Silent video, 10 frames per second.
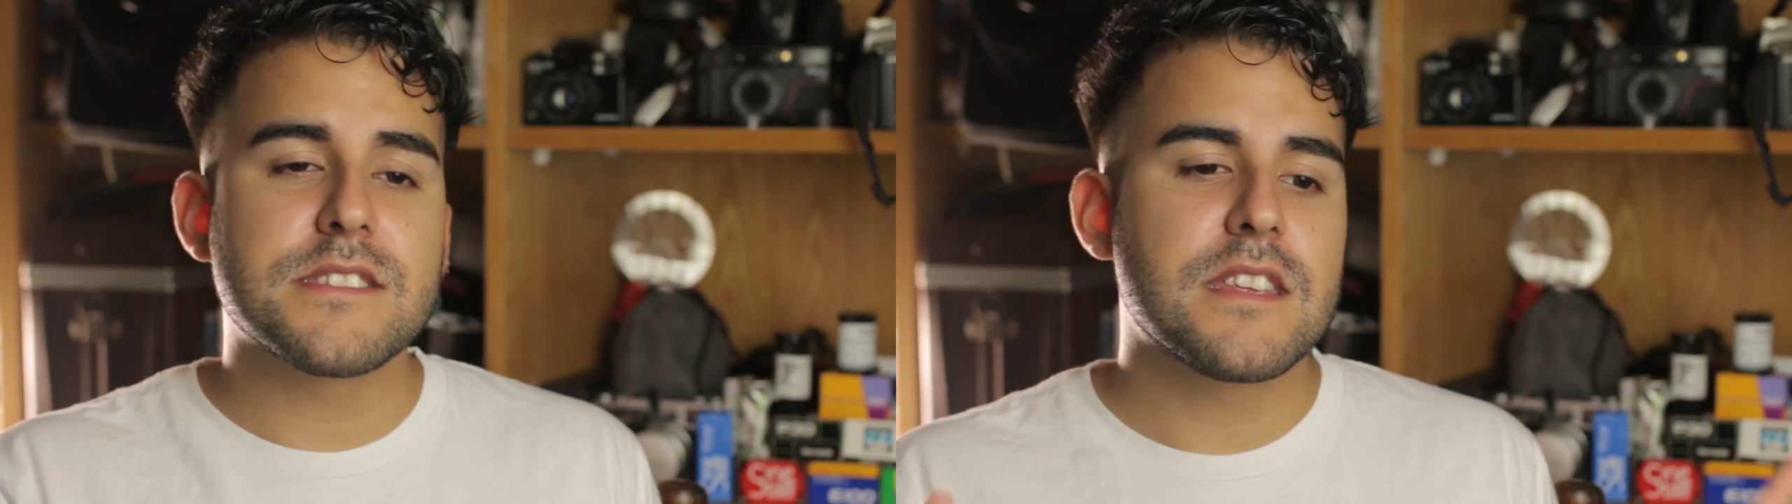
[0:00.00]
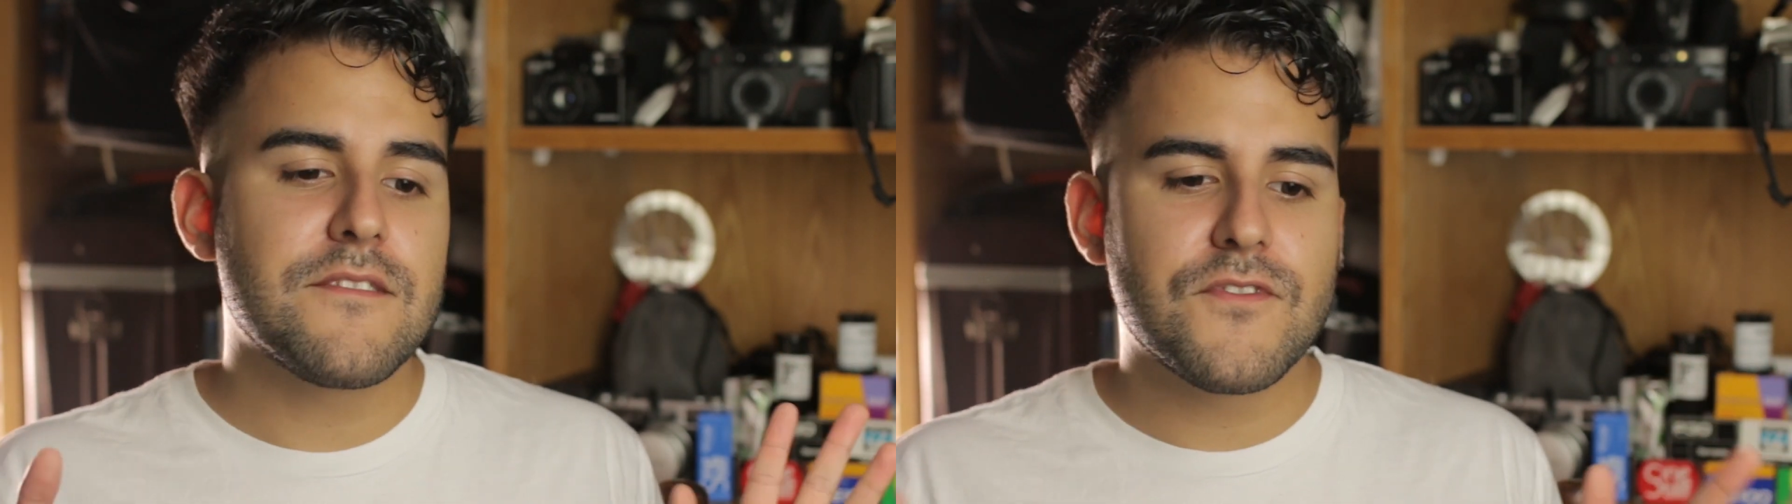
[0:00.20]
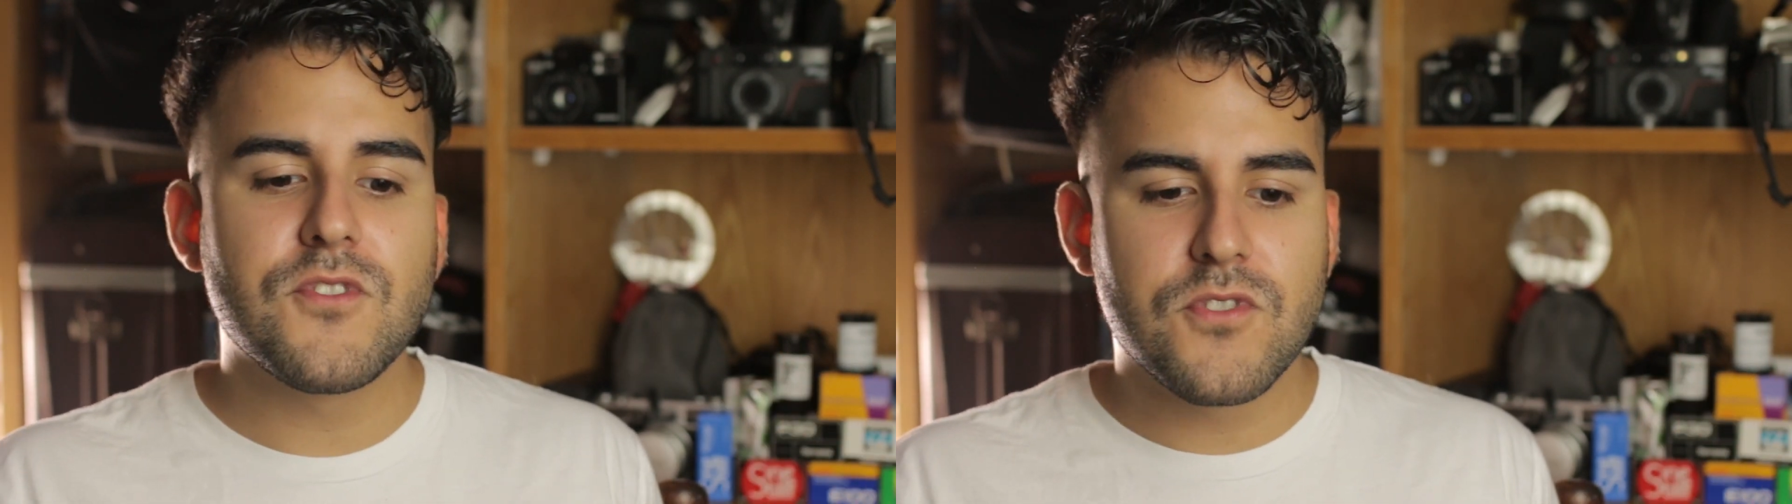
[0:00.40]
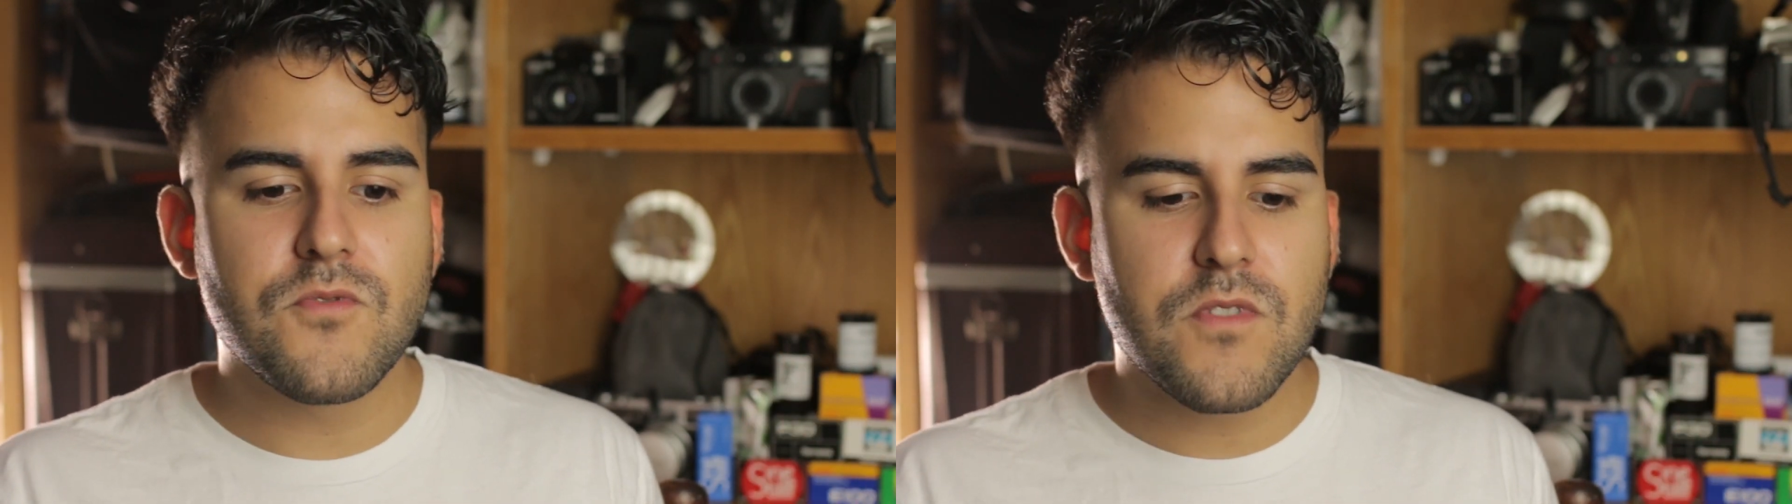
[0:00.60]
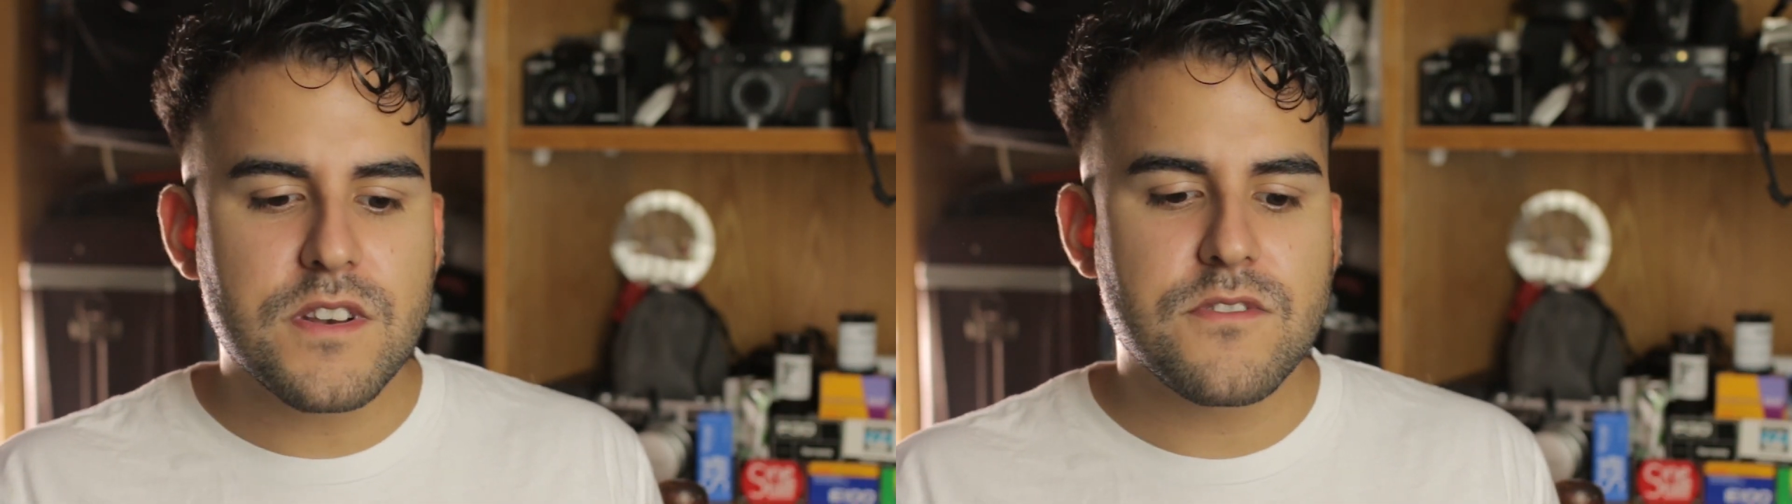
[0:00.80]
it if you
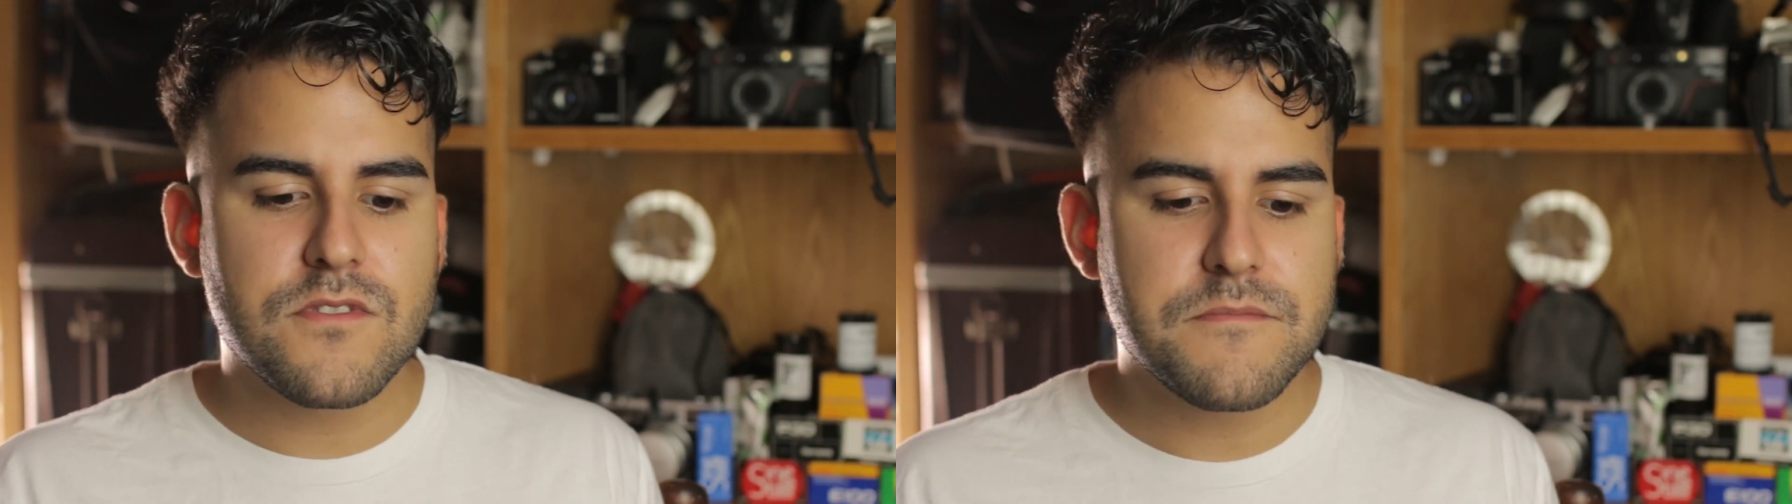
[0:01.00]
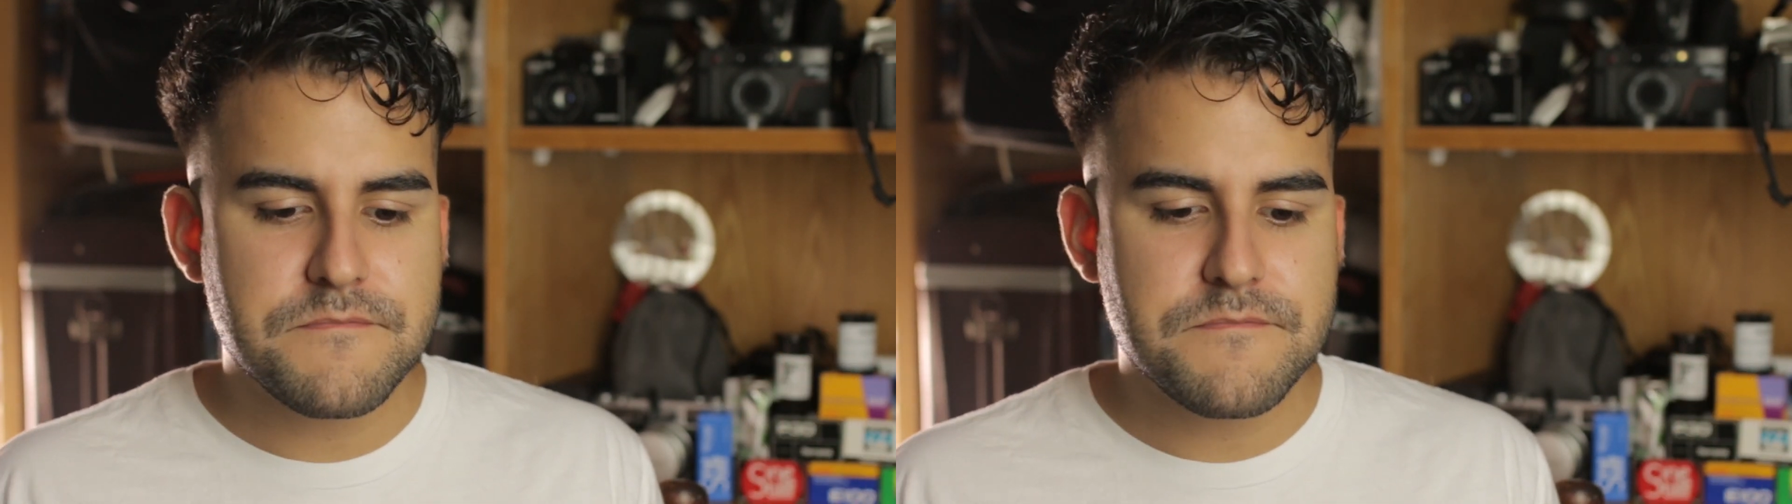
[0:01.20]
do want to.